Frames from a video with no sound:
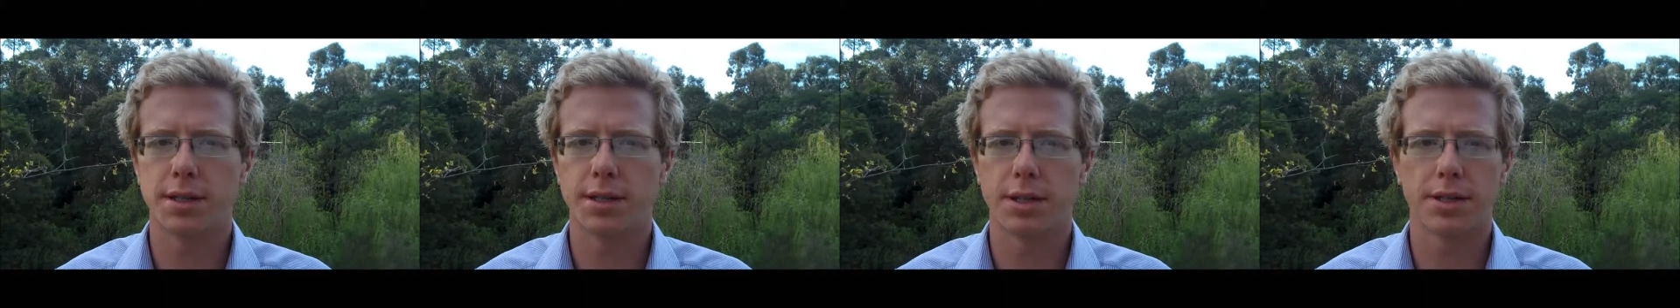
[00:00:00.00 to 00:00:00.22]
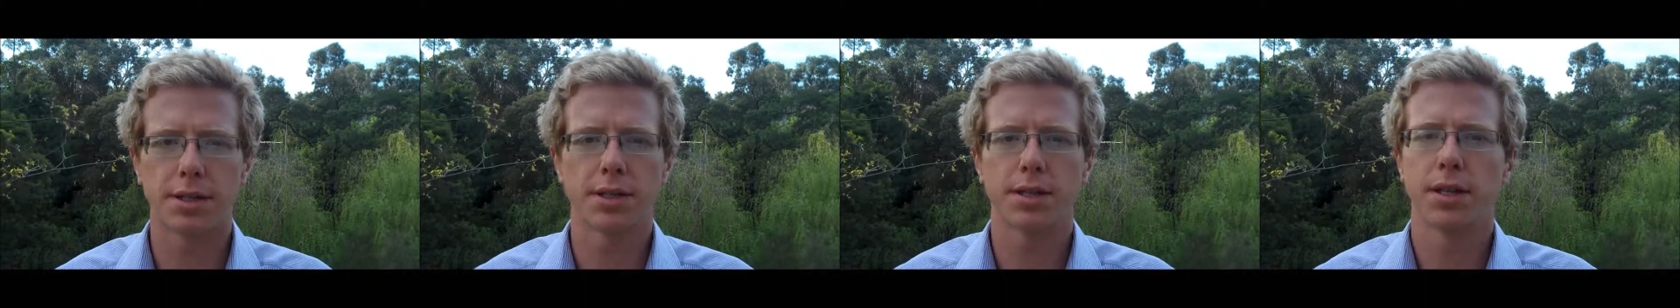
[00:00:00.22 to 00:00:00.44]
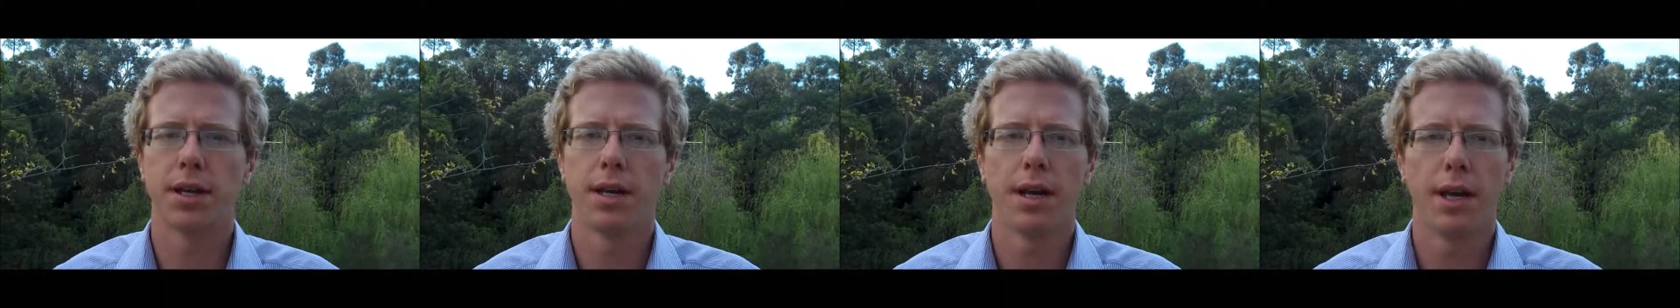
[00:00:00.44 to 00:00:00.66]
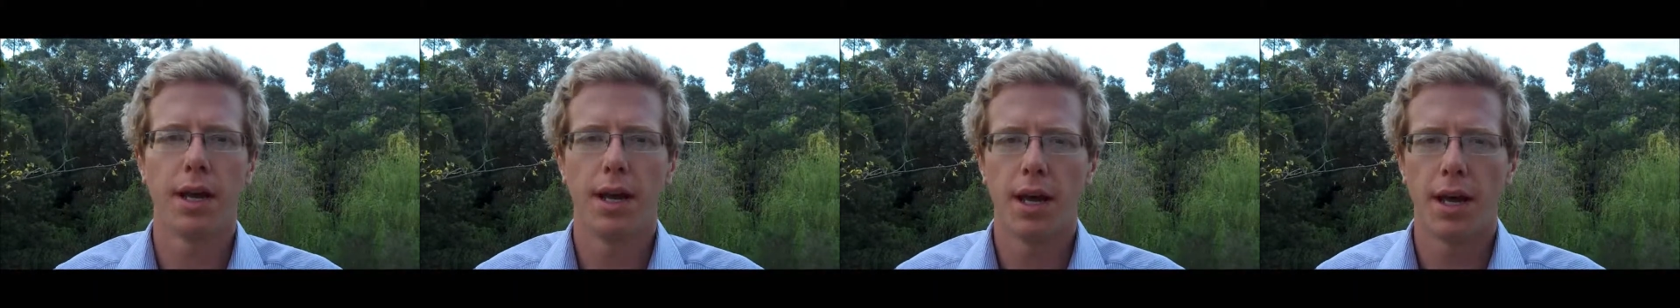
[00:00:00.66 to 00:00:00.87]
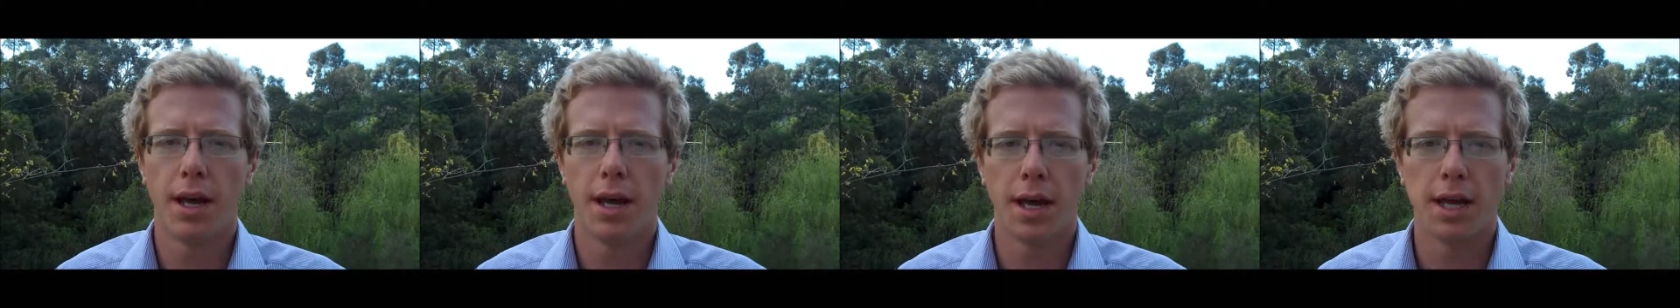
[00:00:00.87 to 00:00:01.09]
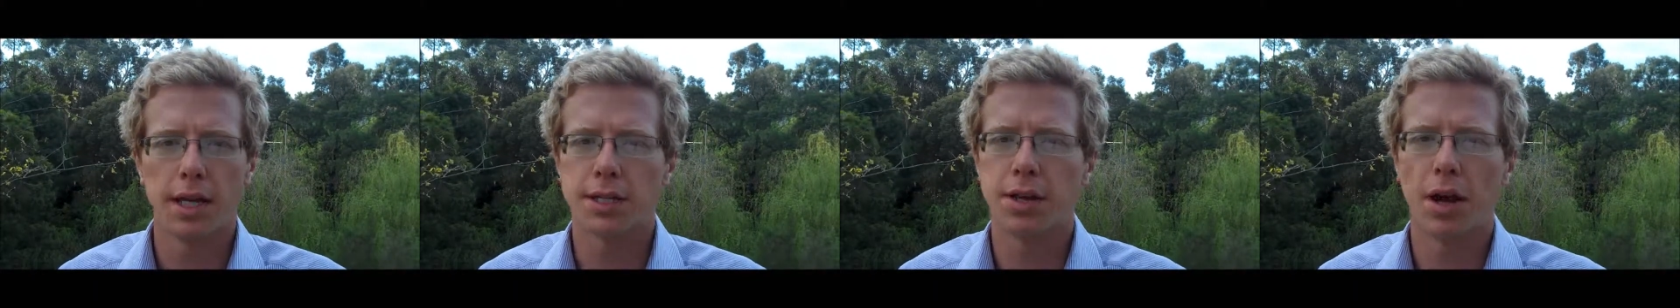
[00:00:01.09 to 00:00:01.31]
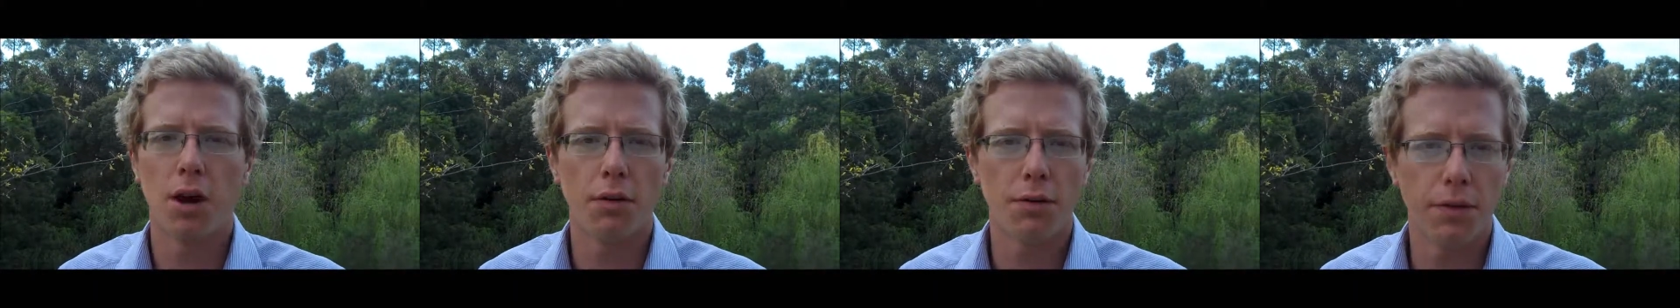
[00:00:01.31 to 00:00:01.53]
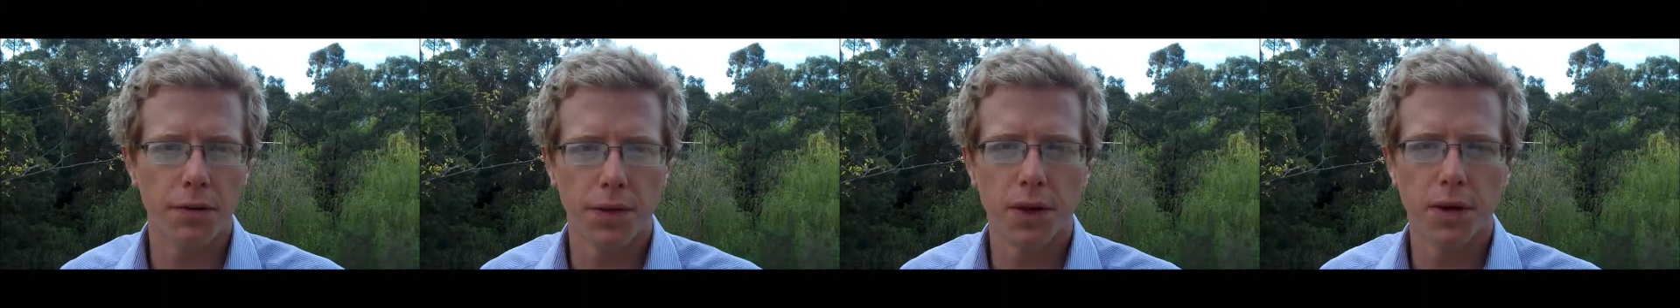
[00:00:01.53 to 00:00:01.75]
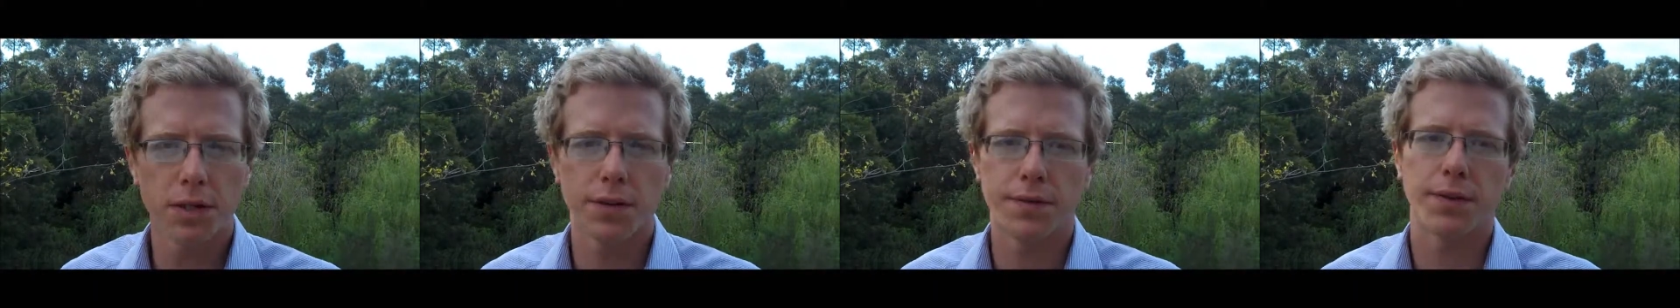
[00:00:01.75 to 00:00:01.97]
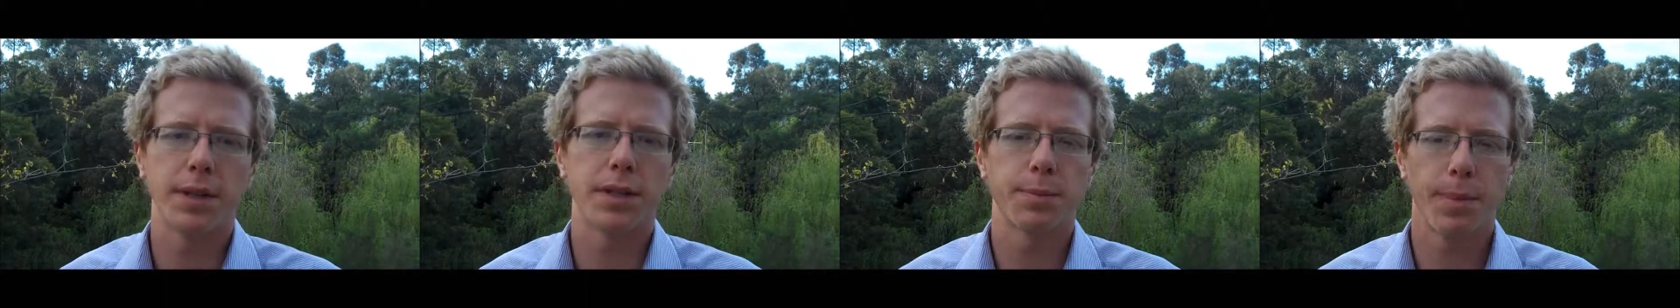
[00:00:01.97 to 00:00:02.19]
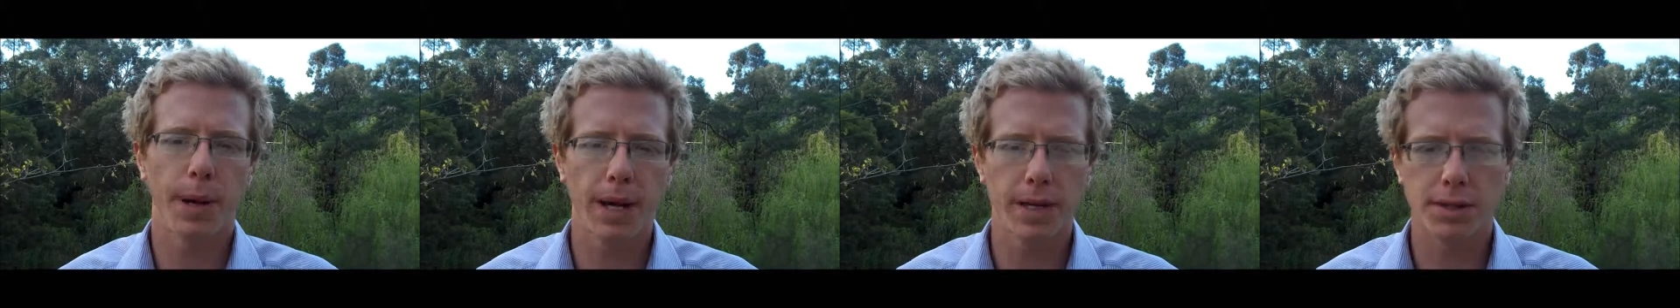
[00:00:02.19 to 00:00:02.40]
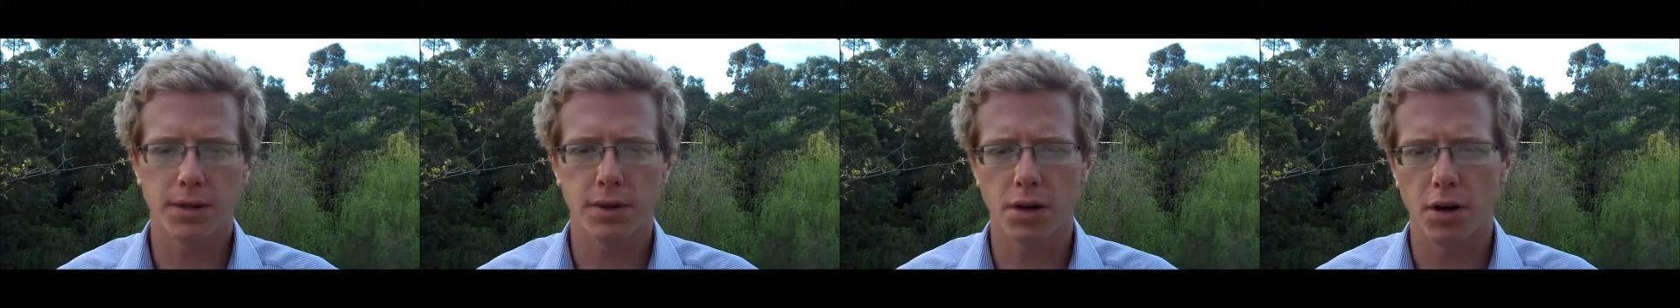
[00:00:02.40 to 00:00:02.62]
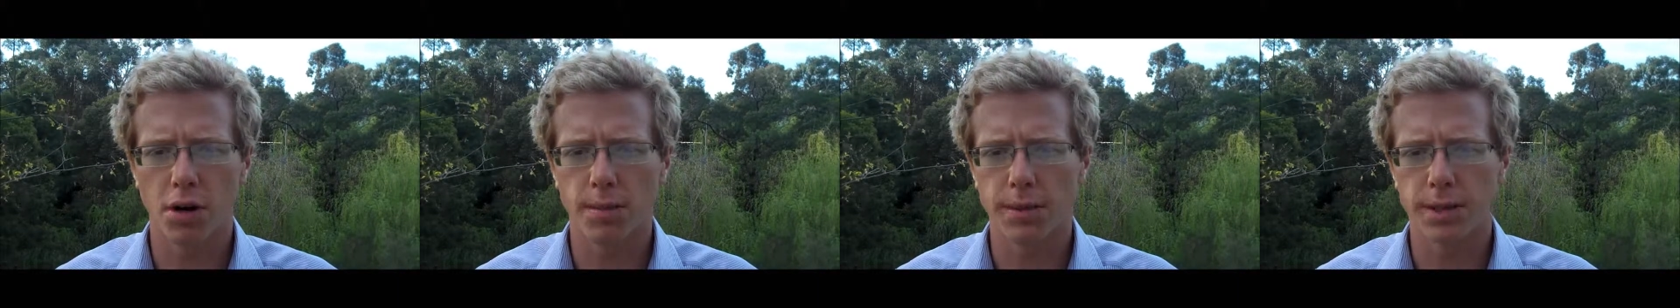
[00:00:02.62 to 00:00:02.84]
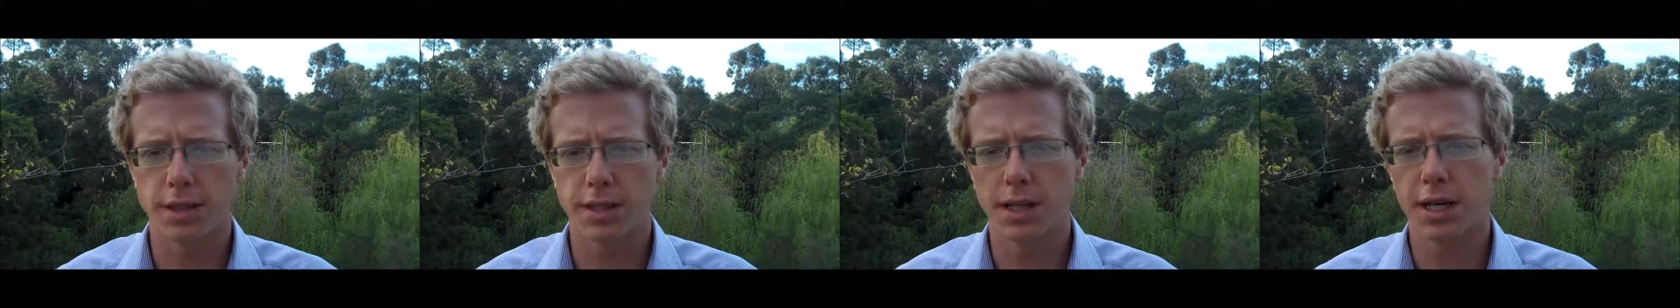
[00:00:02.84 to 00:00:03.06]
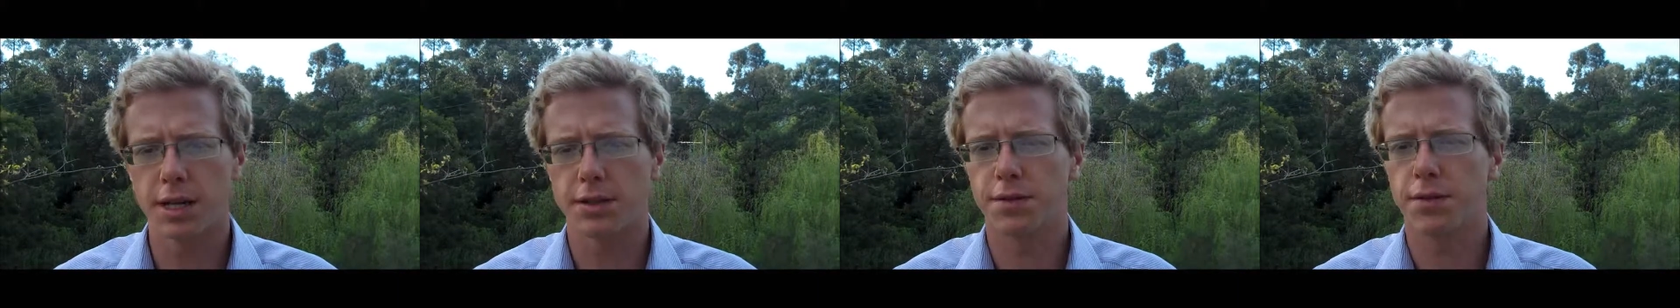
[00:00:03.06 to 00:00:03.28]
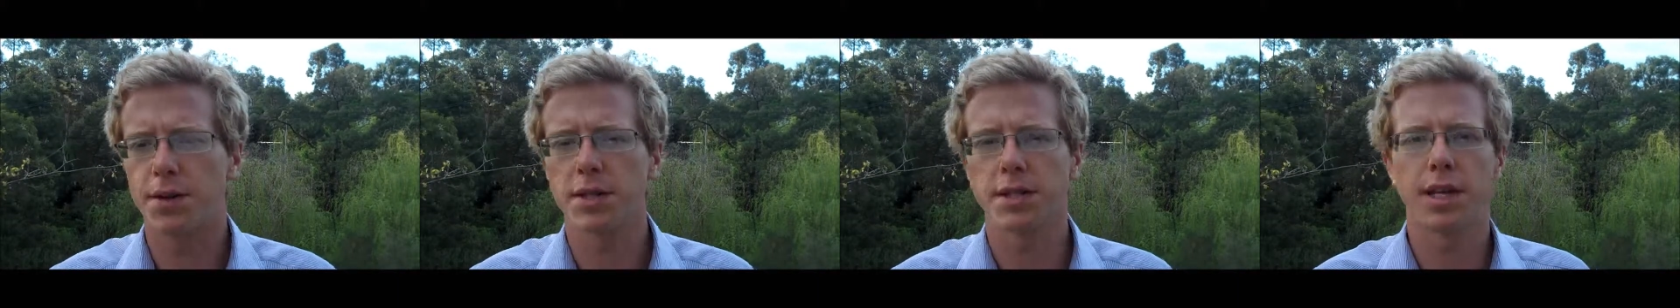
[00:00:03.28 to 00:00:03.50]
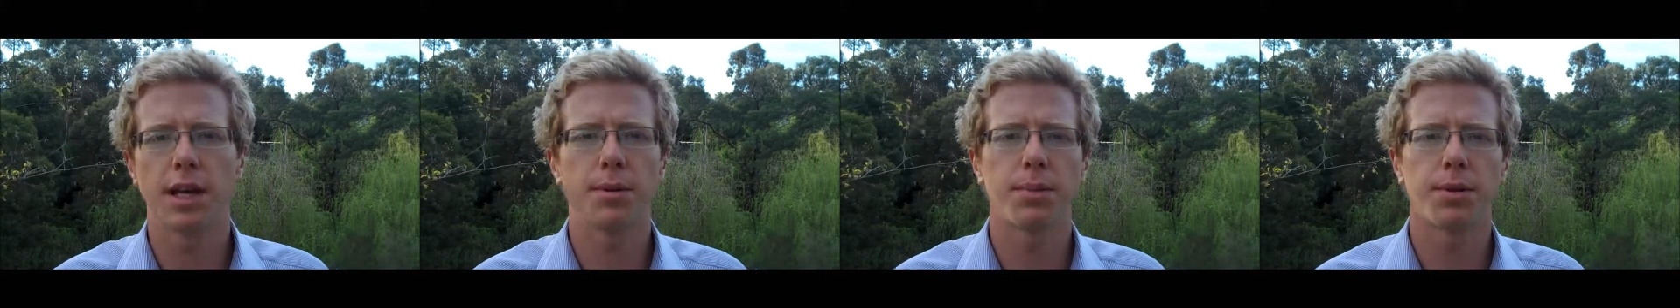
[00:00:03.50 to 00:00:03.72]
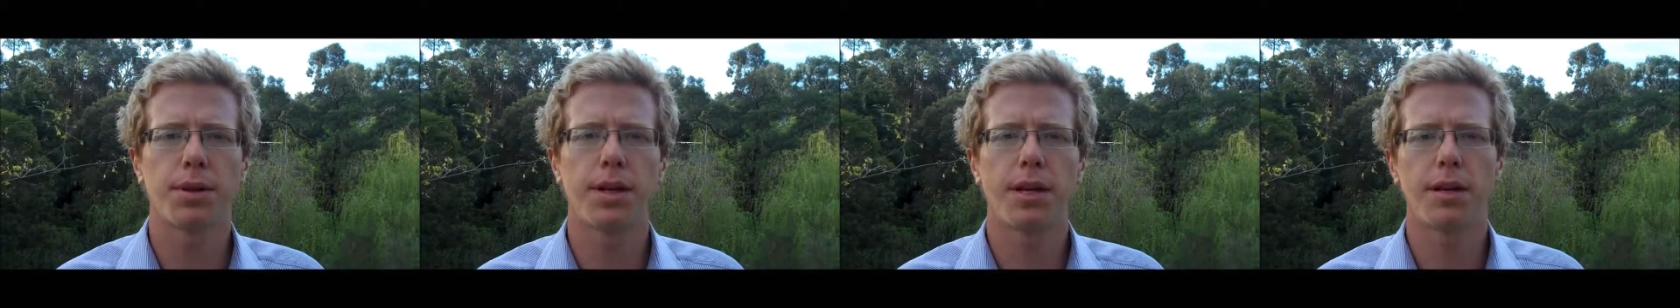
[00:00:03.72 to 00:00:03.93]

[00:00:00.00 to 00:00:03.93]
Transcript: Just his whole philosophy is based on common sense. For example,